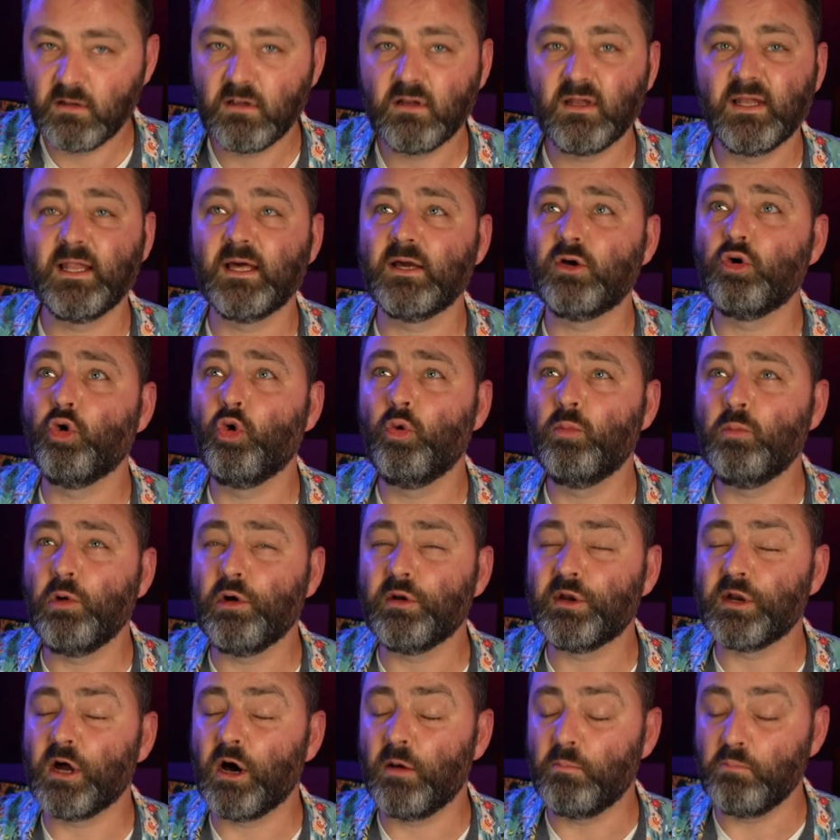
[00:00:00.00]
Like
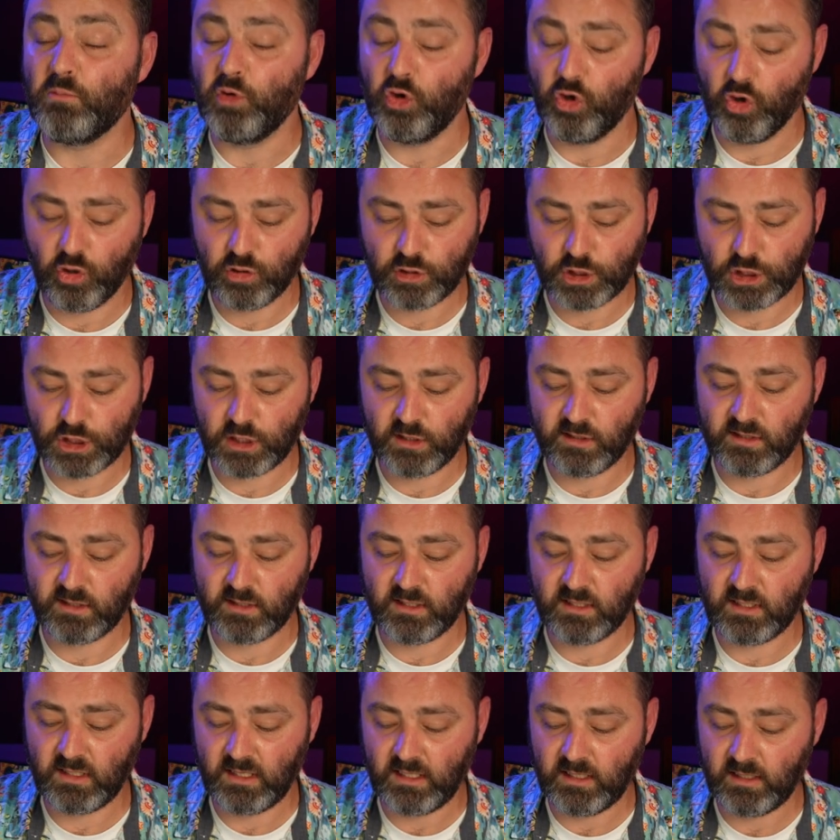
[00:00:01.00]
almost obnoxious
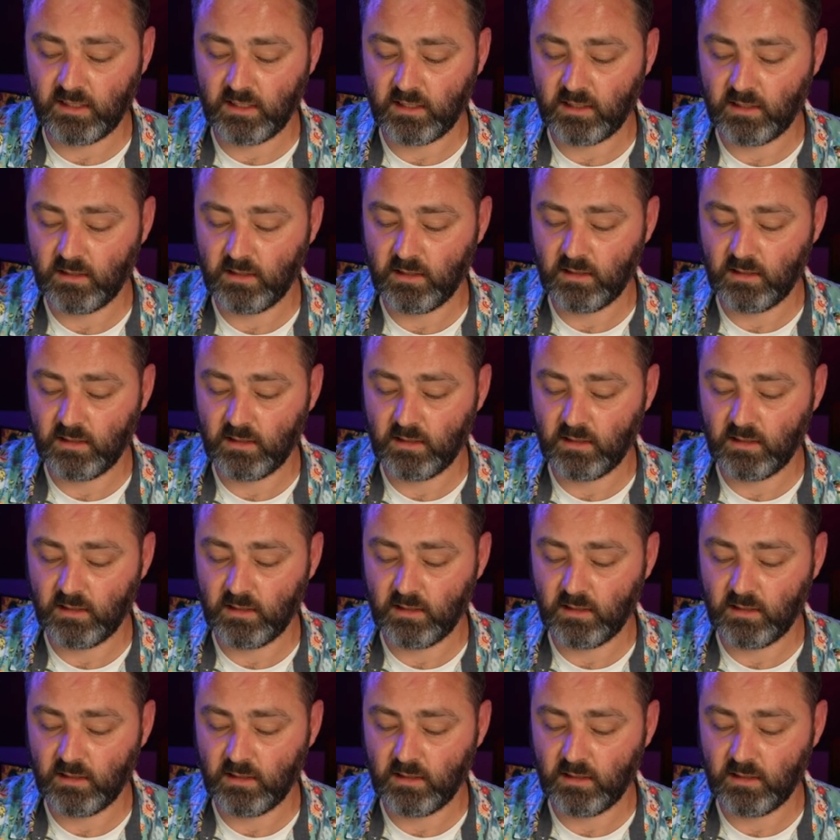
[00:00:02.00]
clicky.